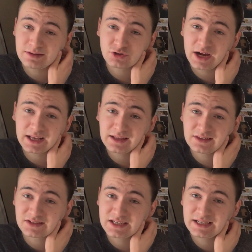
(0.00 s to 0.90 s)
him trying to get
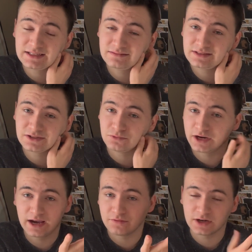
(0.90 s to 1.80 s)
this kid to
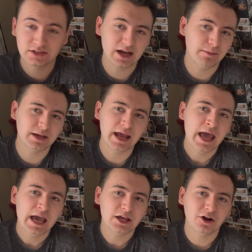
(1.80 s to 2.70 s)
whatever, it, I mean,
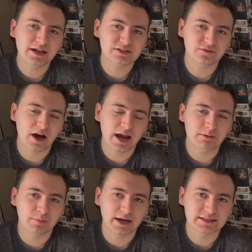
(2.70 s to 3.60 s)
you know, that's
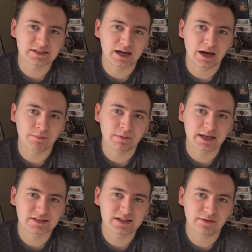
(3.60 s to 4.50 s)
fine, but
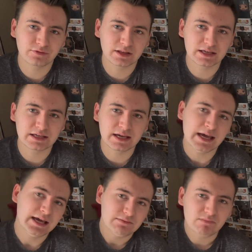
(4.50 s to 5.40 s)
it's definitely...
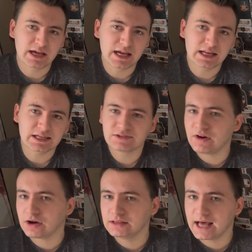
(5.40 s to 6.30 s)
It is
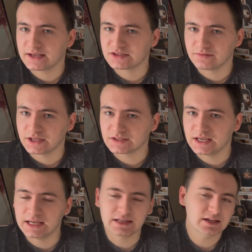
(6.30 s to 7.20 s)
very Last of Us.
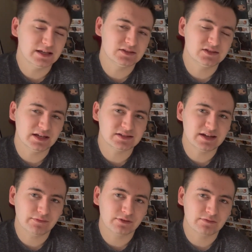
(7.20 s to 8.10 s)
It's
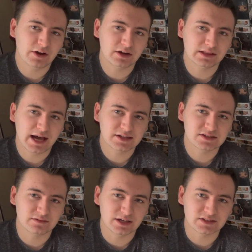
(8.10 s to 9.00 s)
definitely very
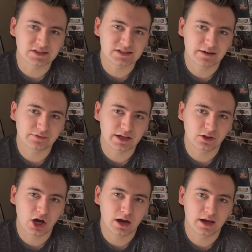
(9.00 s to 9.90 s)
Last of Us. It's definitely a
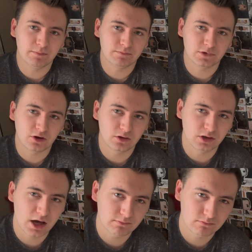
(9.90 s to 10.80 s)
lot, you know,
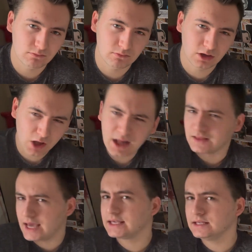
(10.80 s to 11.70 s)
a lot
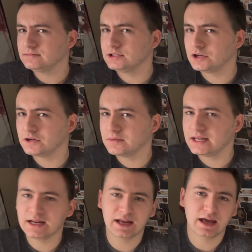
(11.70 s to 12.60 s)
like it. You know what I mean?
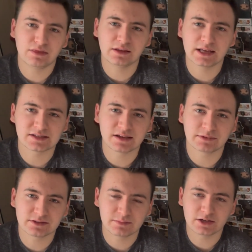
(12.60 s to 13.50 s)
And I think that's
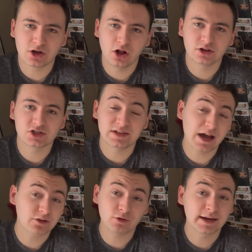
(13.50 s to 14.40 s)
something to be acknowledged. And
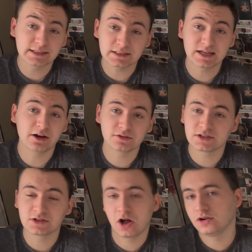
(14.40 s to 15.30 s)
now that Greg Nicotero has
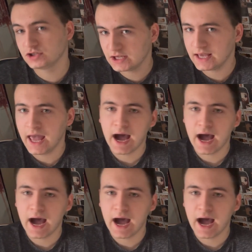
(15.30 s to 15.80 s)
acknowledged it,